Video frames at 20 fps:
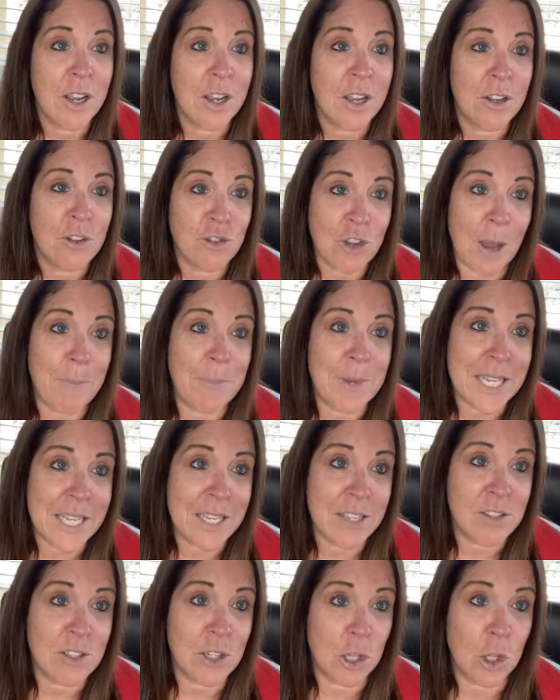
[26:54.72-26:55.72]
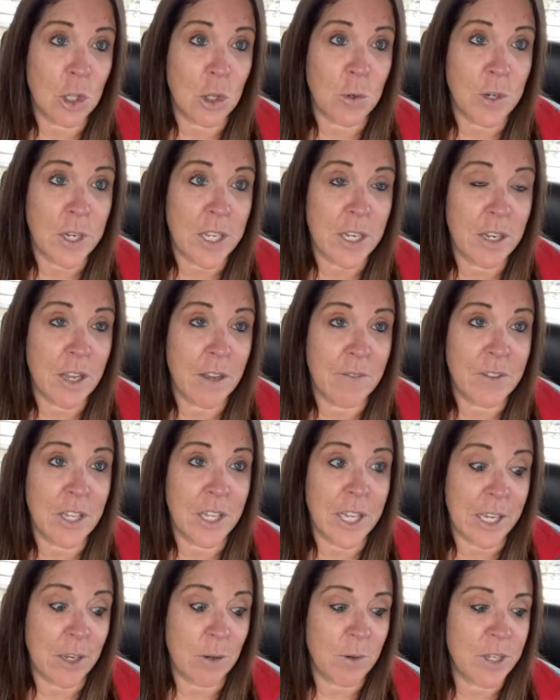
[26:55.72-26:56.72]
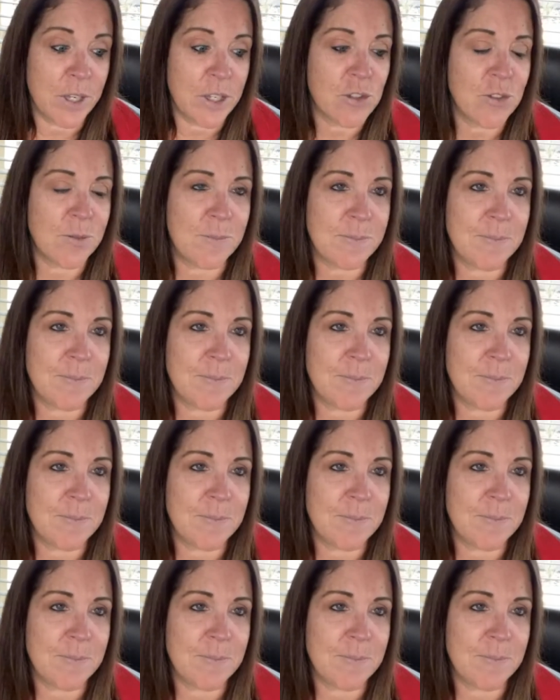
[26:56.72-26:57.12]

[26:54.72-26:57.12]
Japanese learning of the language.